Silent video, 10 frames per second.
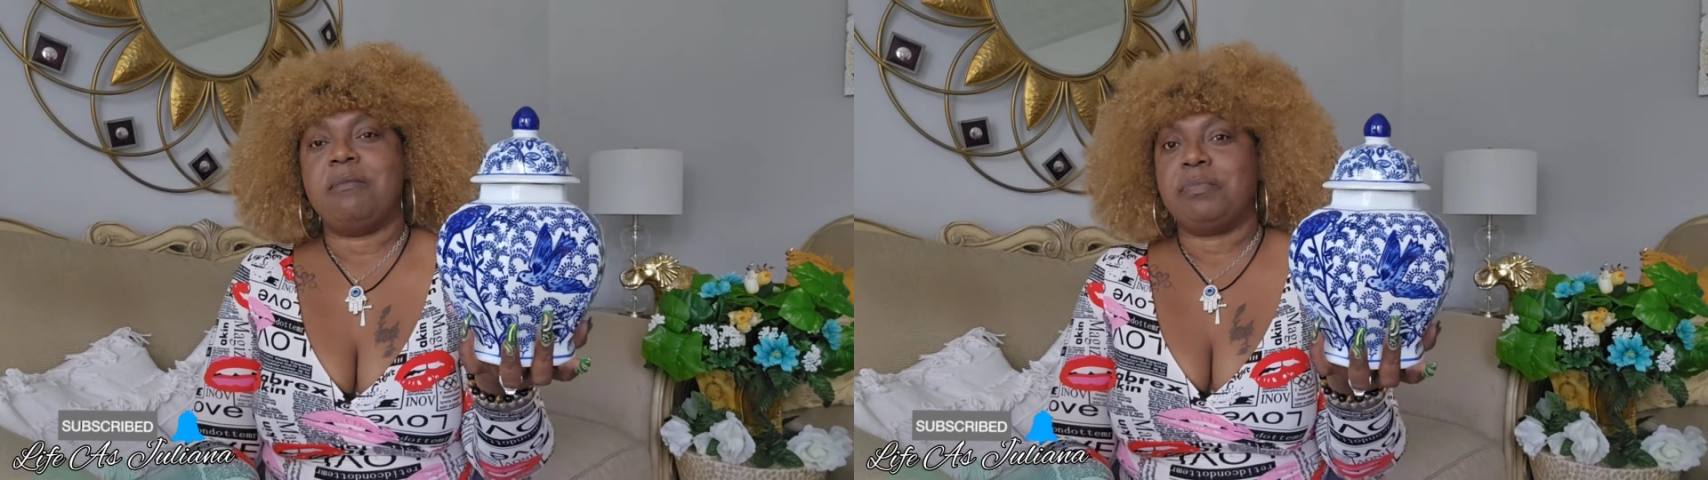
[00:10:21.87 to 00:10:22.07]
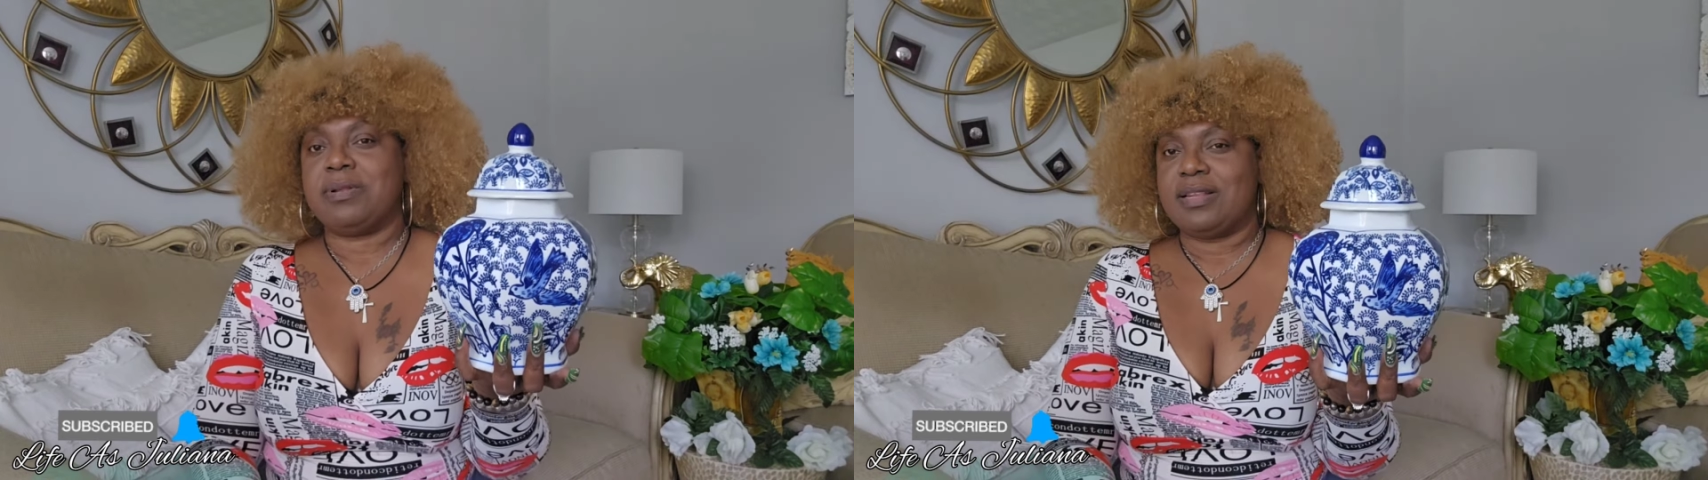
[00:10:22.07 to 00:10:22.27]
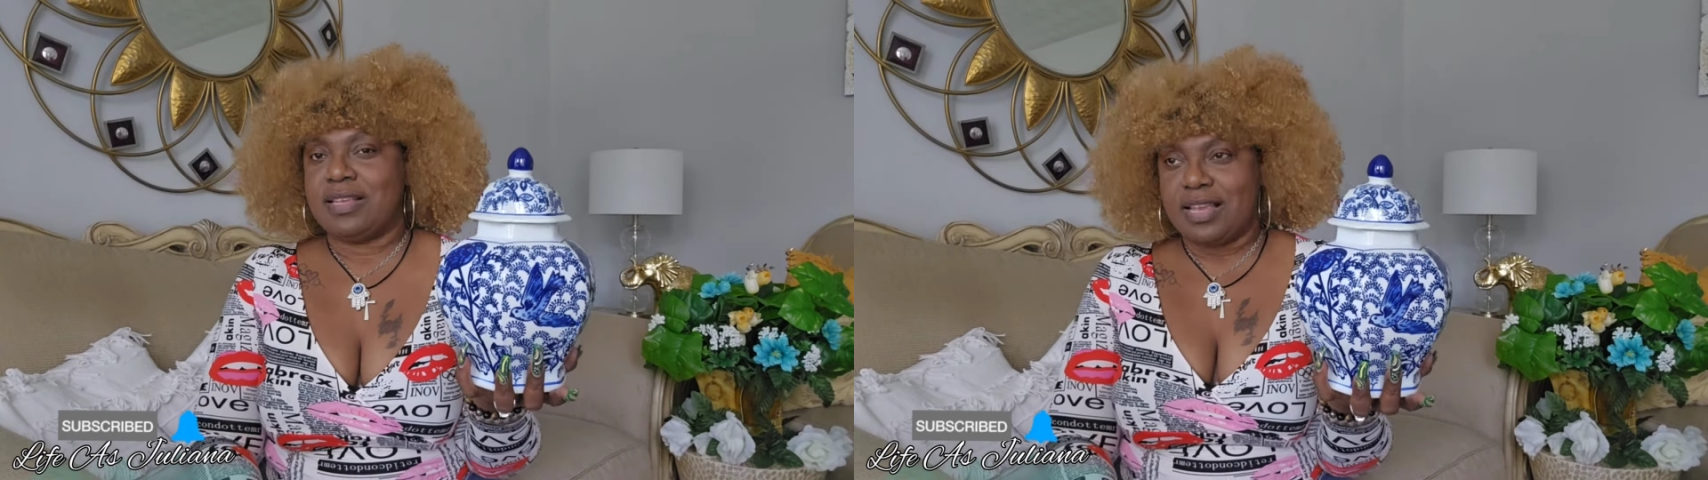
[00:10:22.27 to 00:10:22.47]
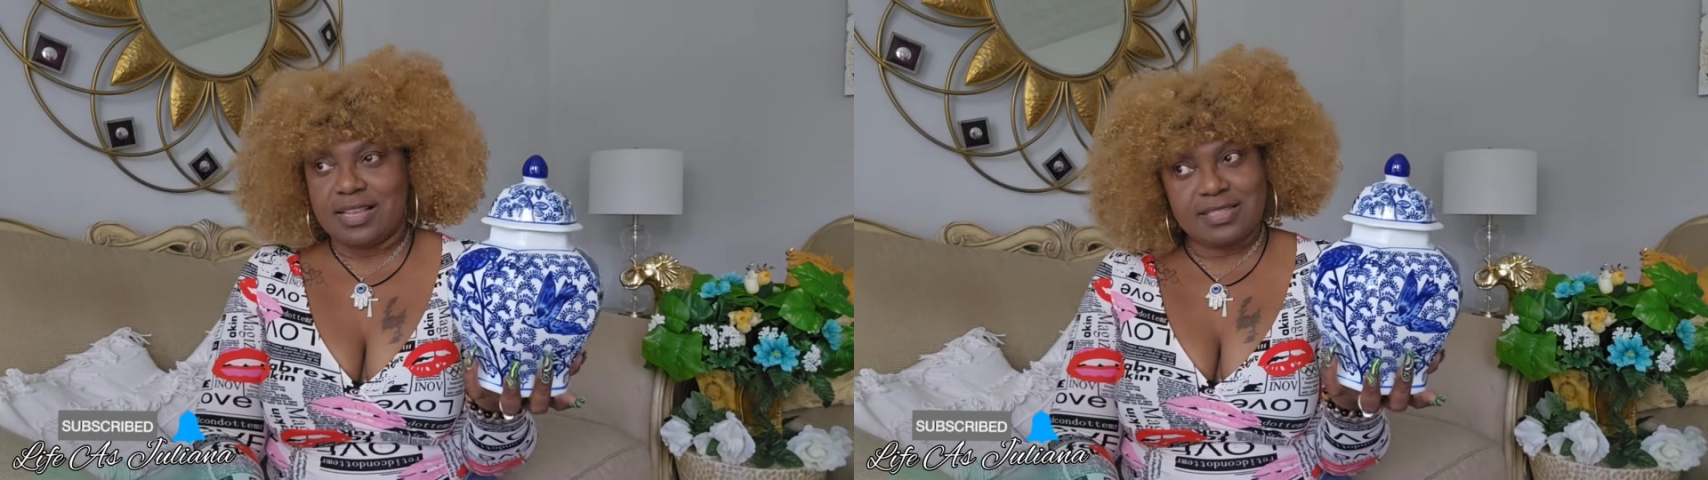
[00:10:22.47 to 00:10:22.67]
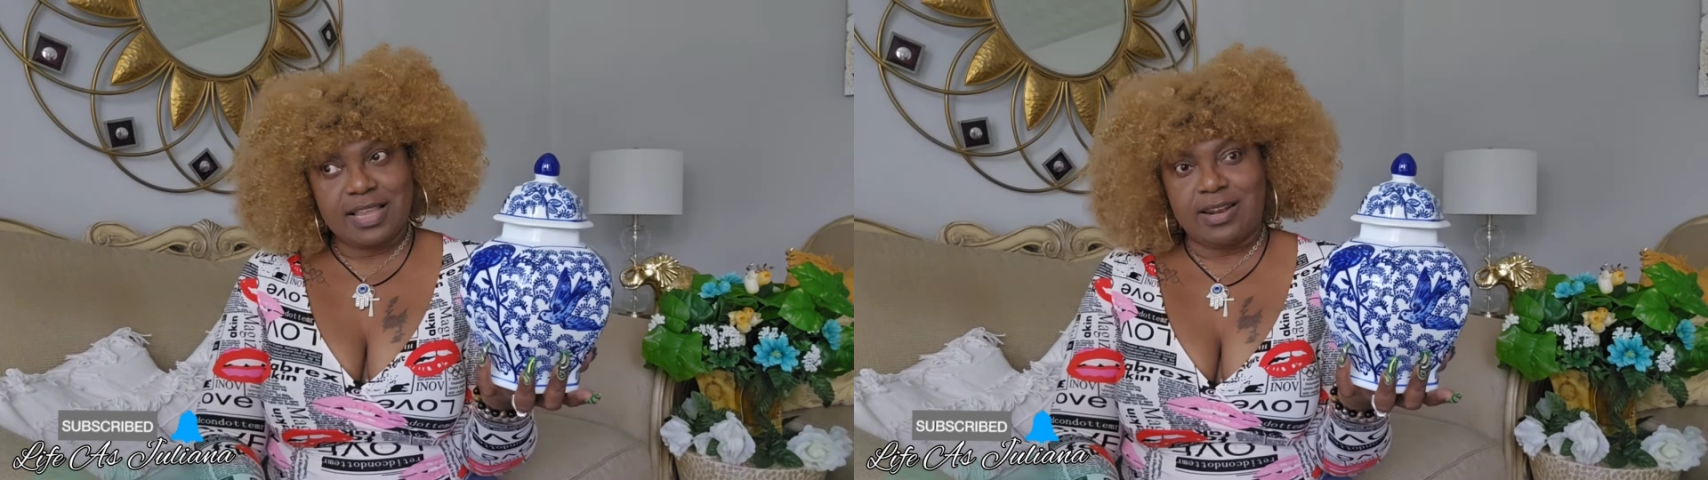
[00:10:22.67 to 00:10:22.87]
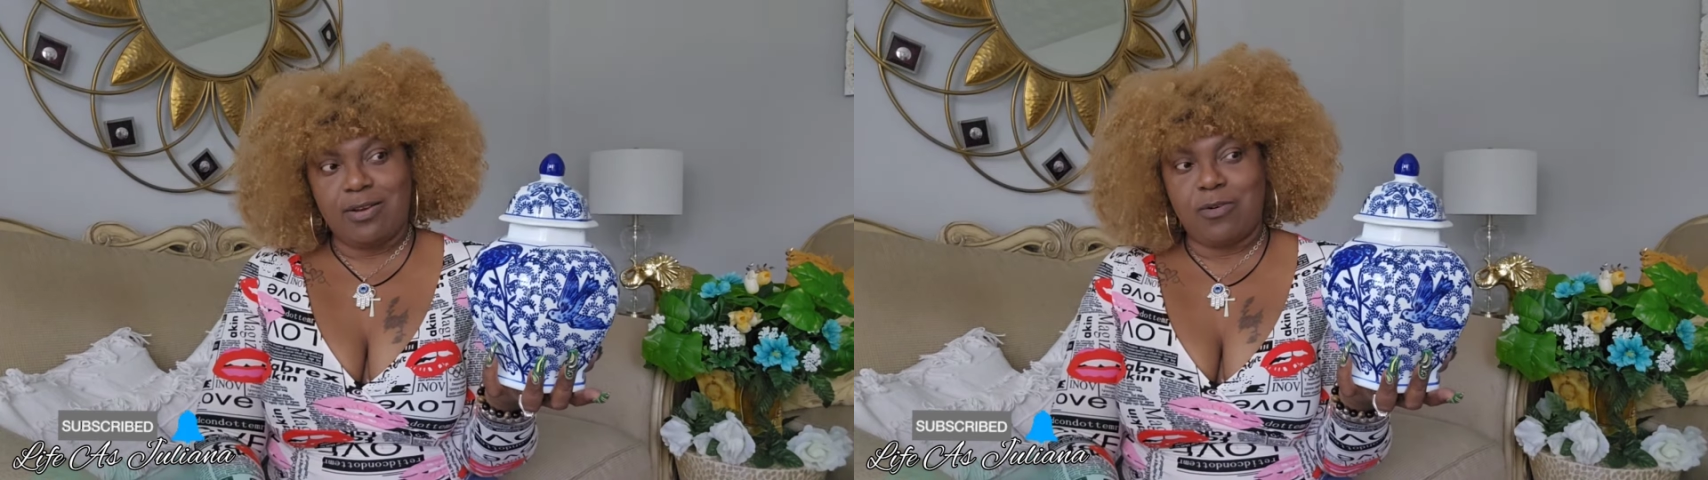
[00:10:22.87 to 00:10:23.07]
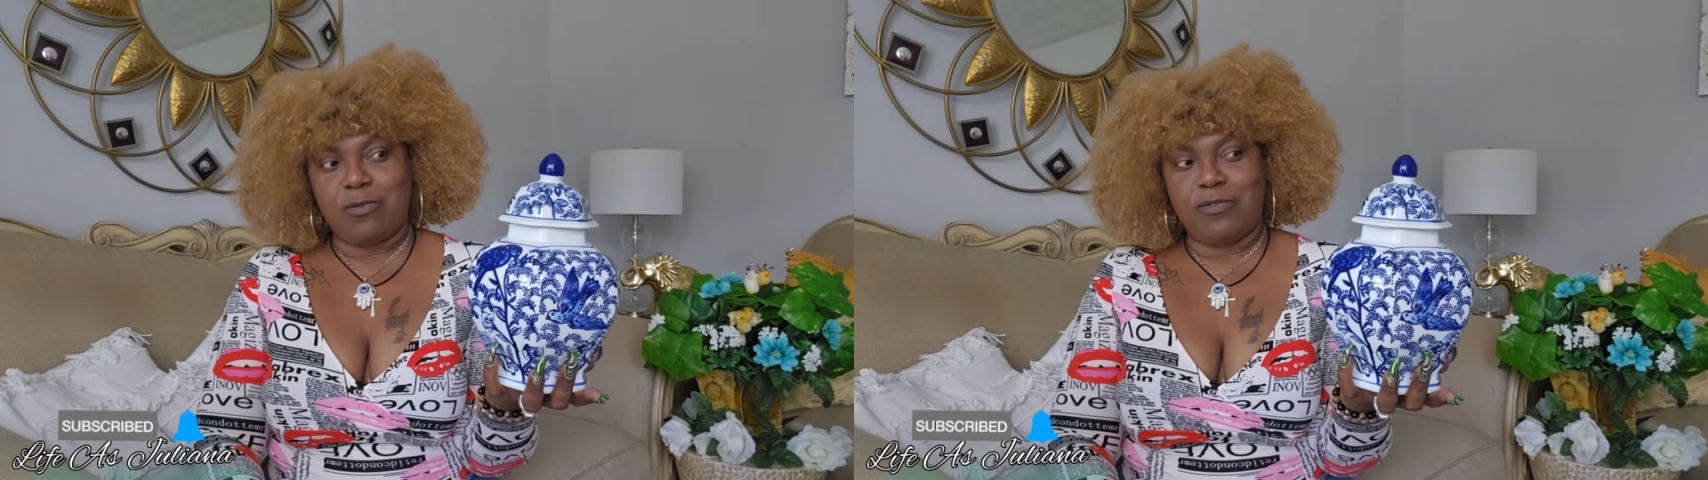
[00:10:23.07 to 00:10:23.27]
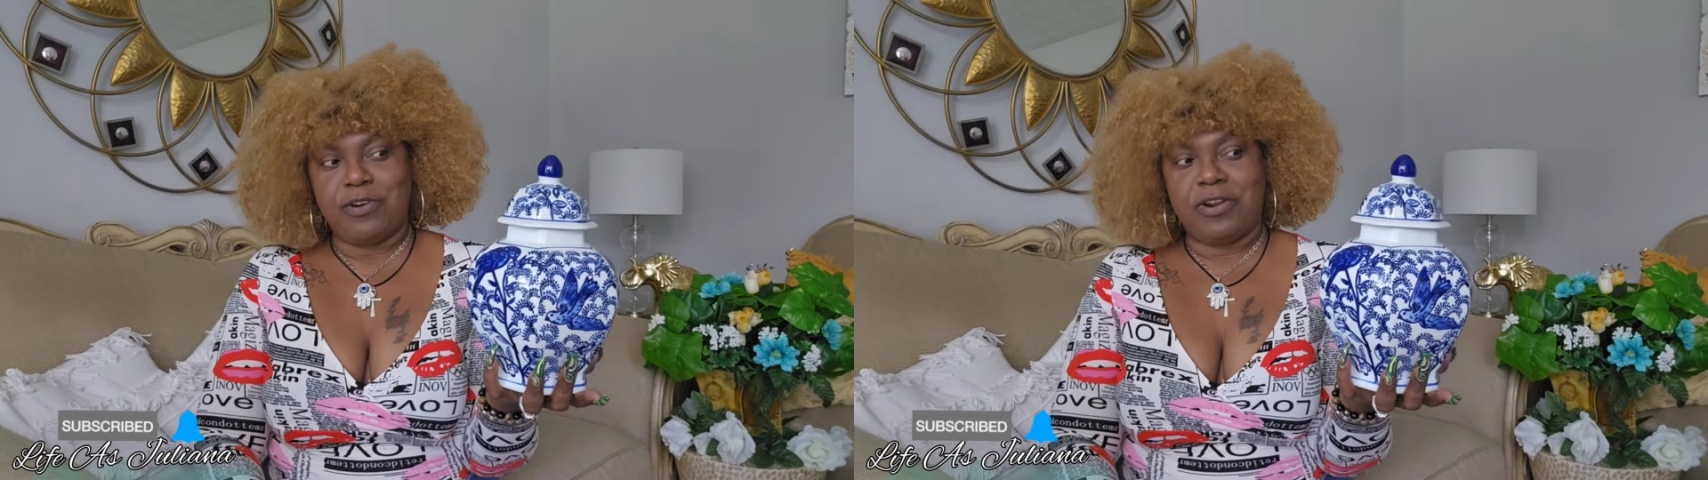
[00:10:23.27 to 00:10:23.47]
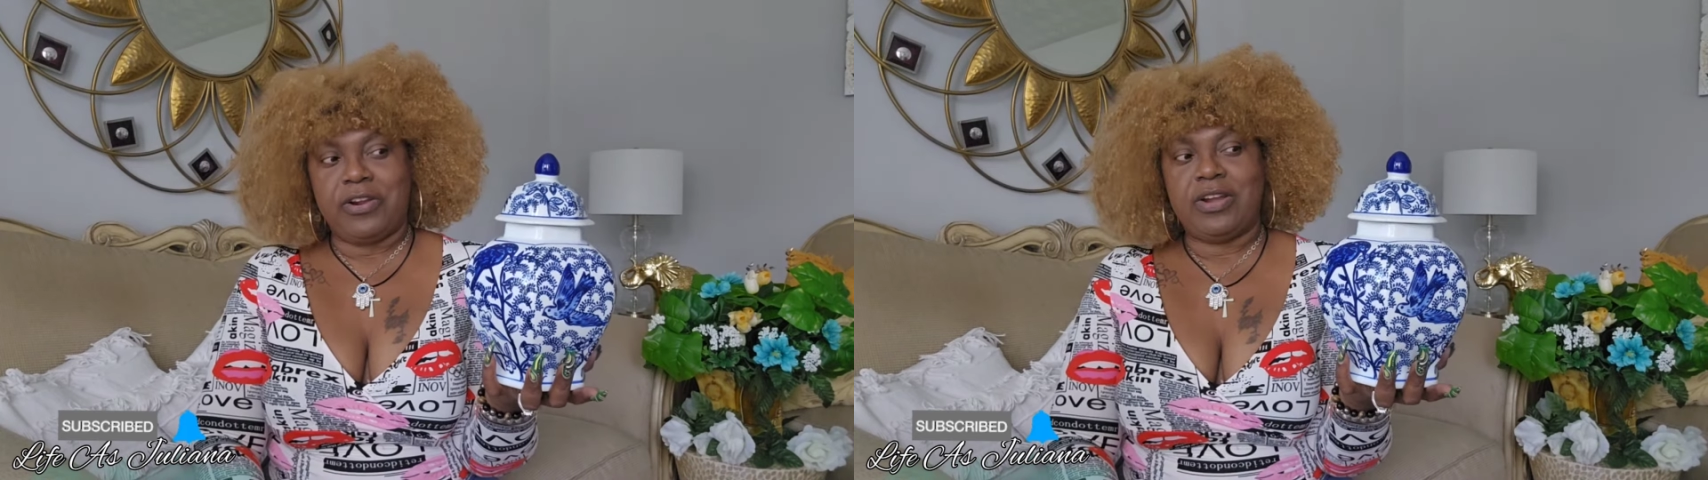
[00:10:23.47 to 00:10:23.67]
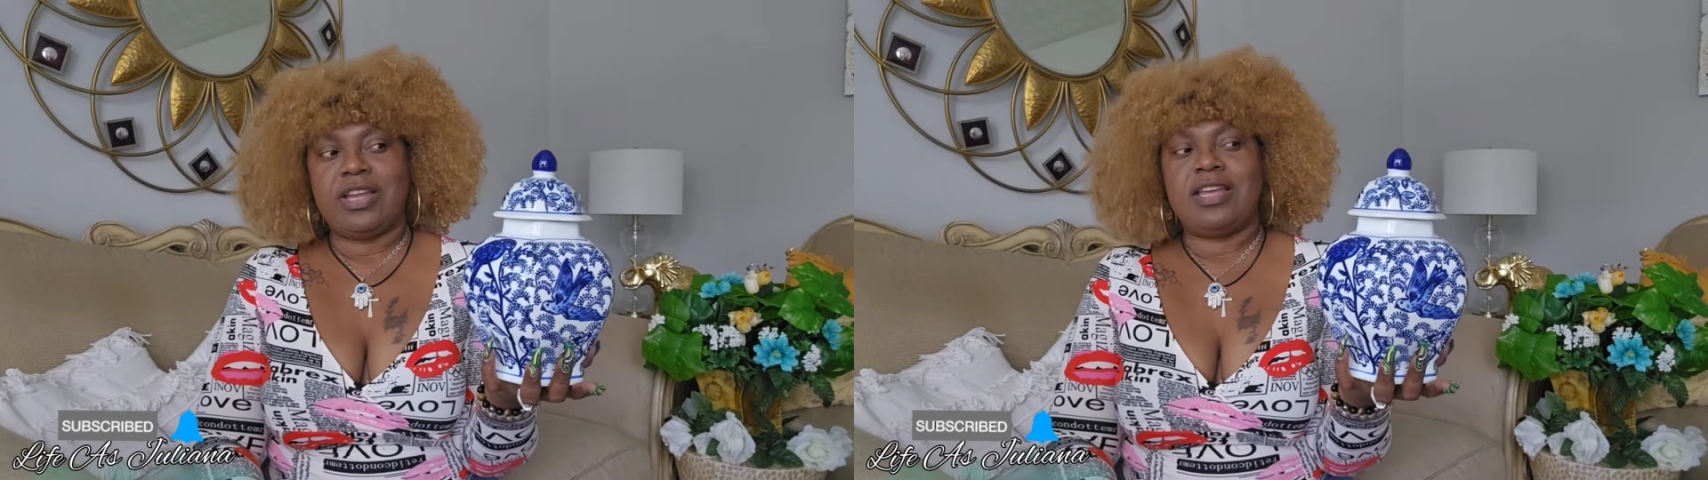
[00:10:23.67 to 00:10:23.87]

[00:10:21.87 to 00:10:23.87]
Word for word: Please head over